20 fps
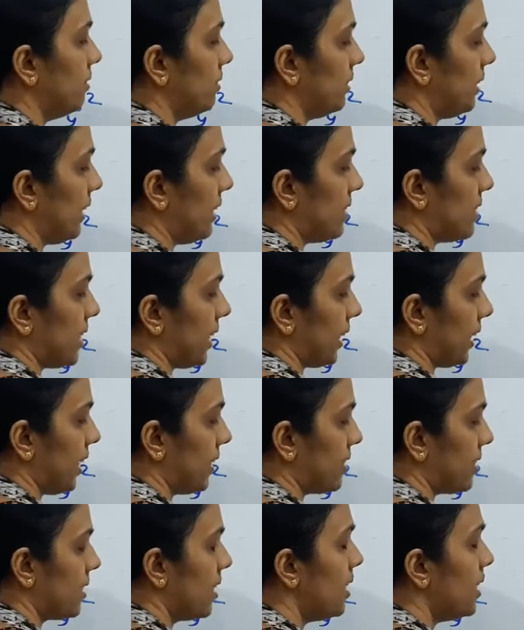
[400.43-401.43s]
3
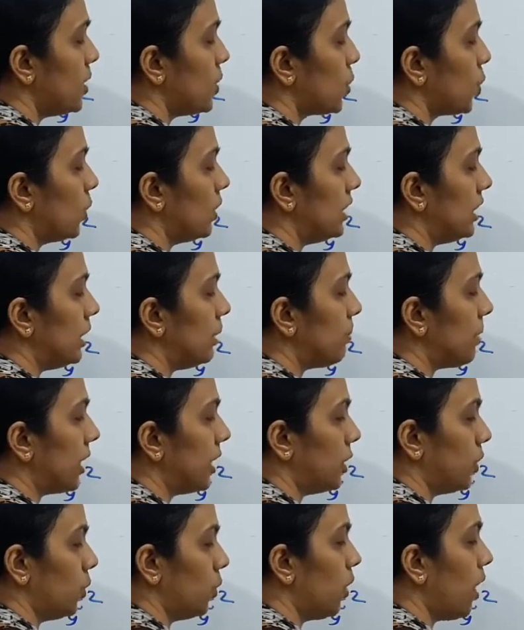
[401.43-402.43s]
seconds. So t
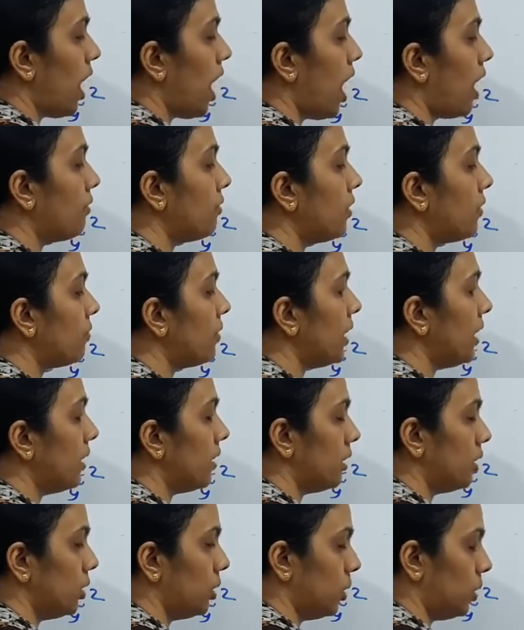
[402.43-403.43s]
by 2, half of the
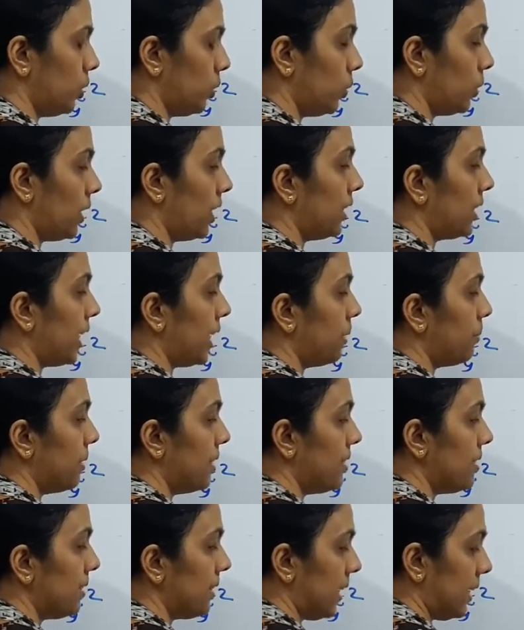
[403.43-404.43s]
total time
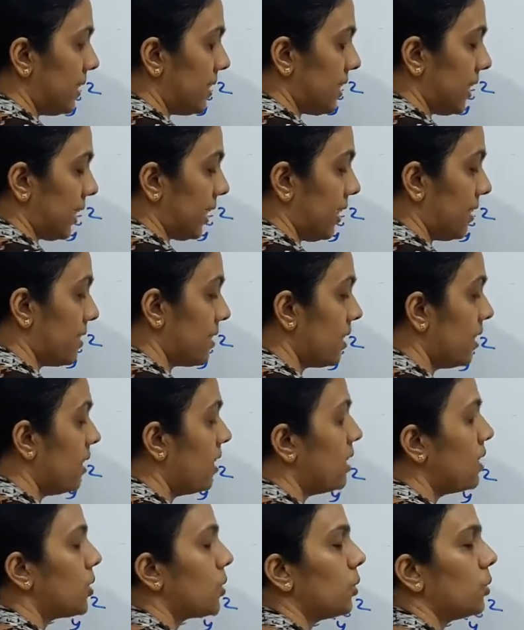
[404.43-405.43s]
is 3 seconds.
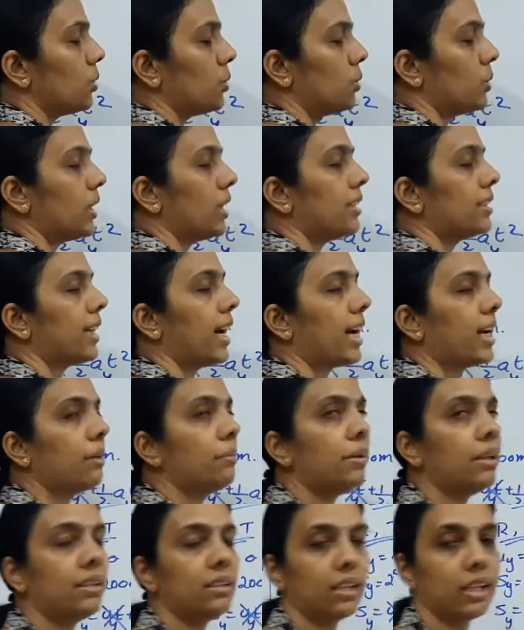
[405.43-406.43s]
So total
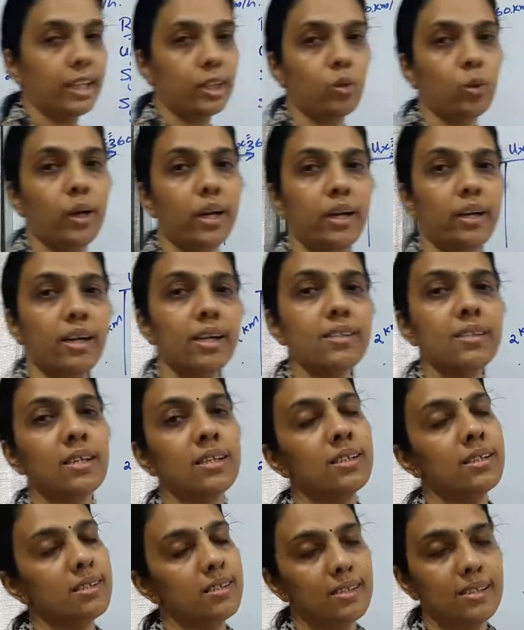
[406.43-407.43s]
time required is
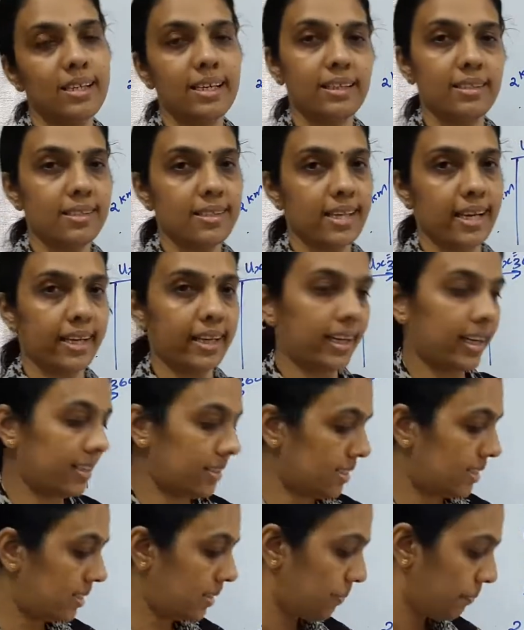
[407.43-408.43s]
6
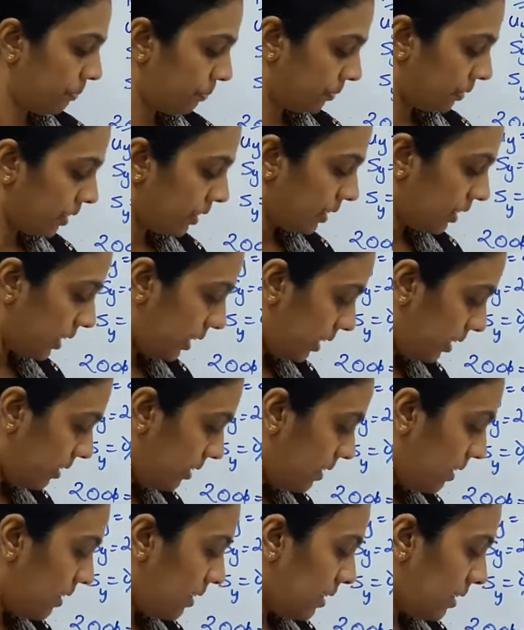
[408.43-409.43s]
seconds. Clear?
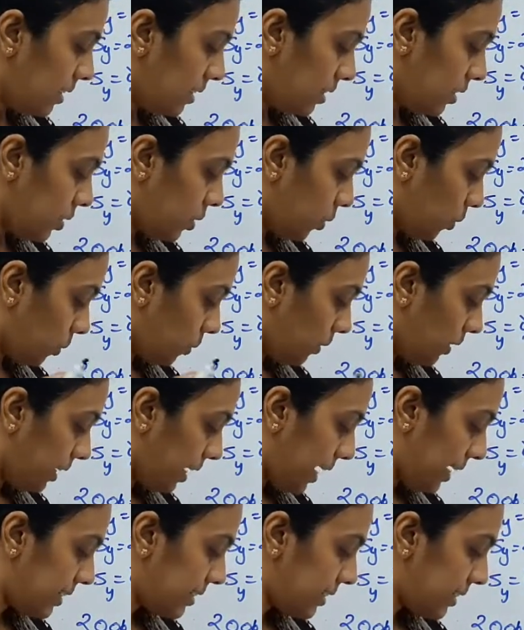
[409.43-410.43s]
So
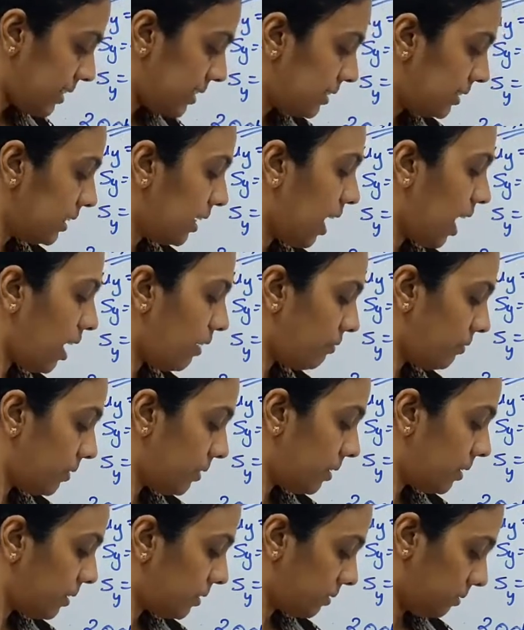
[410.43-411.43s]
next is,
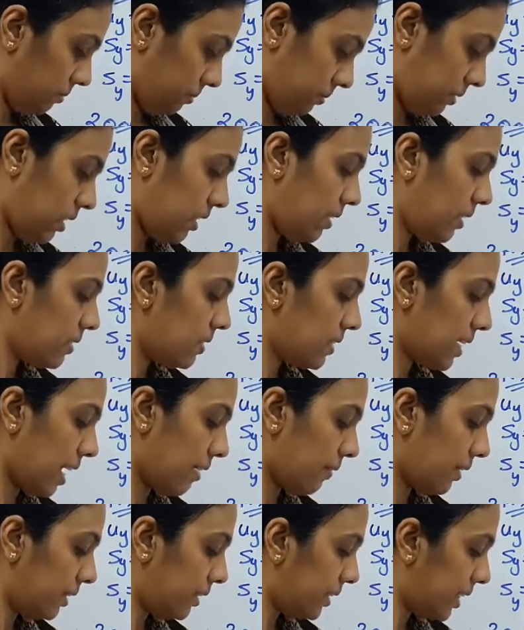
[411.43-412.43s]
it is
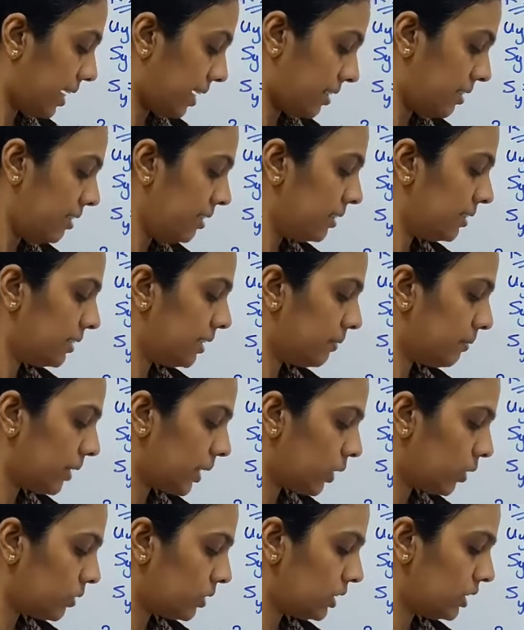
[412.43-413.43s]
traveling, then the
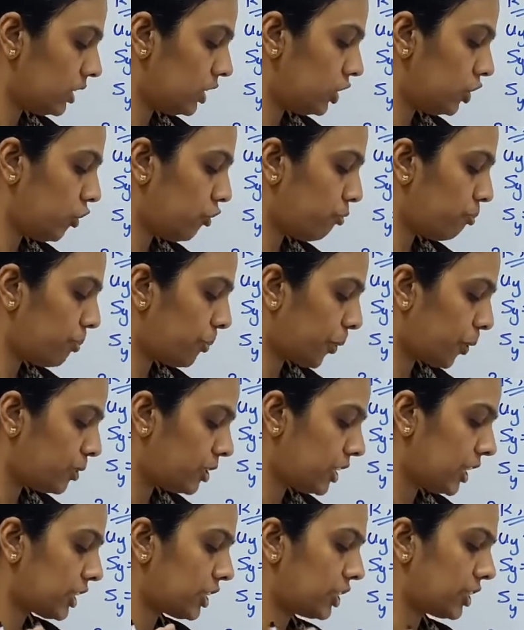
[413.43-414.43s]
velocity of
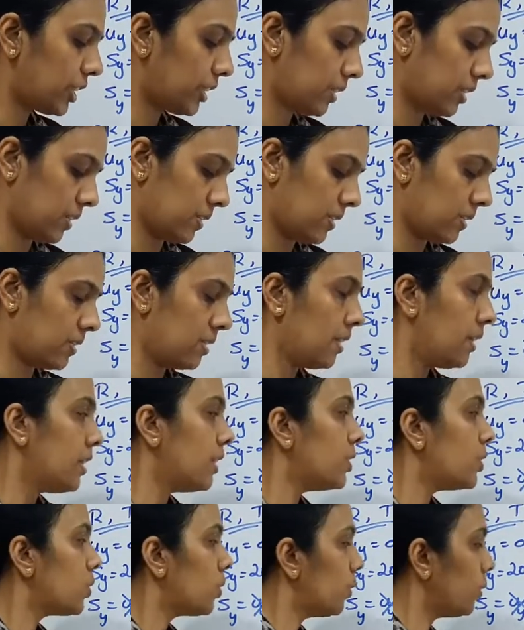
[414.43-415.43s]
projection is,
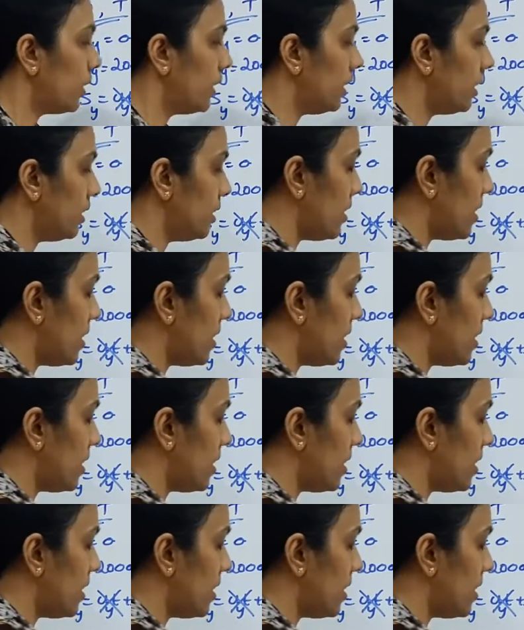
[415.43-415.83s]
so it